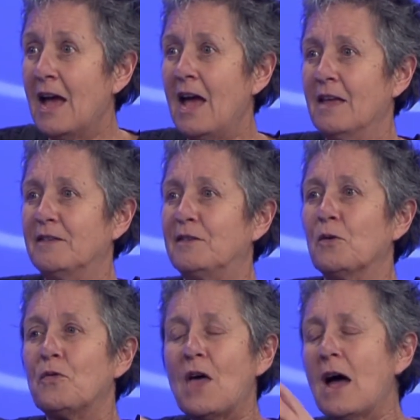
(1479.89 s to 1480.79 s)
And so
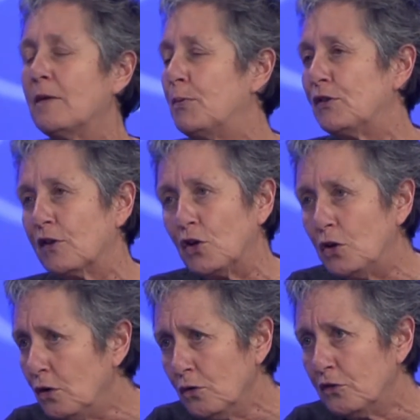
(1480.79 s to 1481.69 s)
that puts a
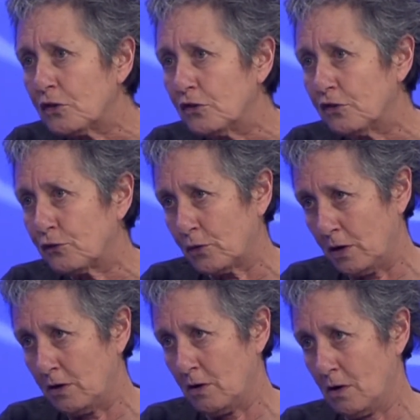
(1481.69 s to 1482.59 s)
huge
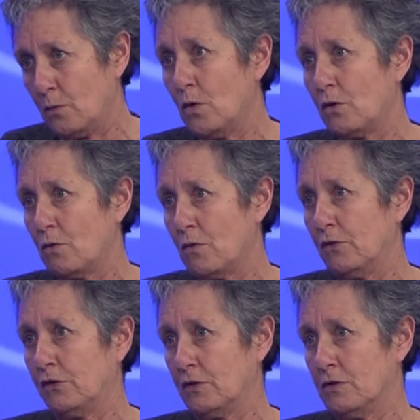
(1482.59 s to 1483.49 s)
constraint on what
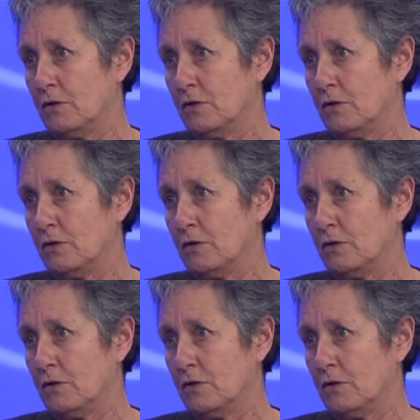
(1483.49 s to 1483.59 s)
growers can do.